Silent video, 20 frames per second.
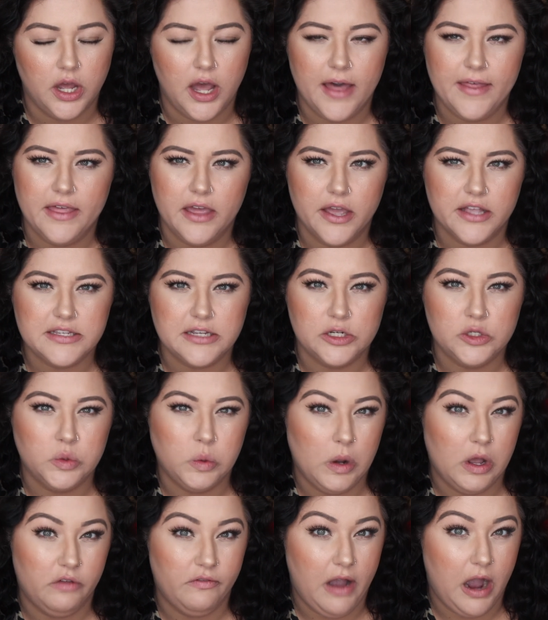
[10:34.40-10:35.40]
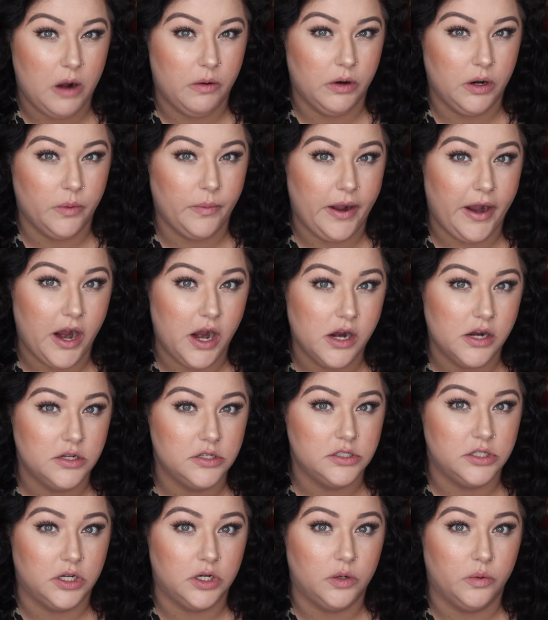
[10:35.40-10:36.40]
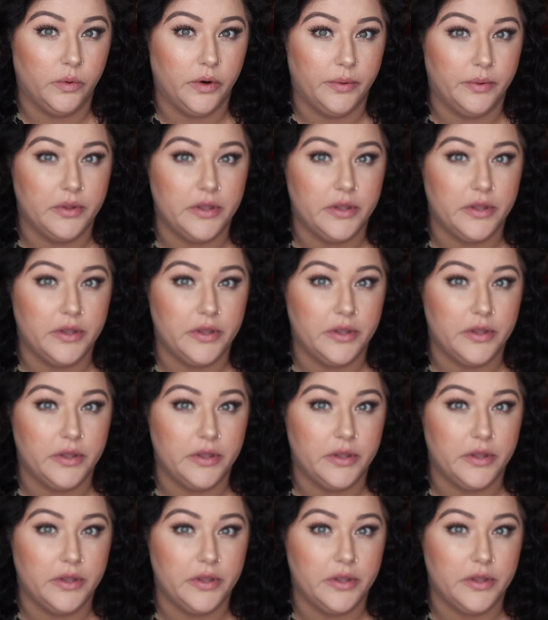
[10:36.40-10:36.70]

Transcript: I think it said 12-hour wear, so we're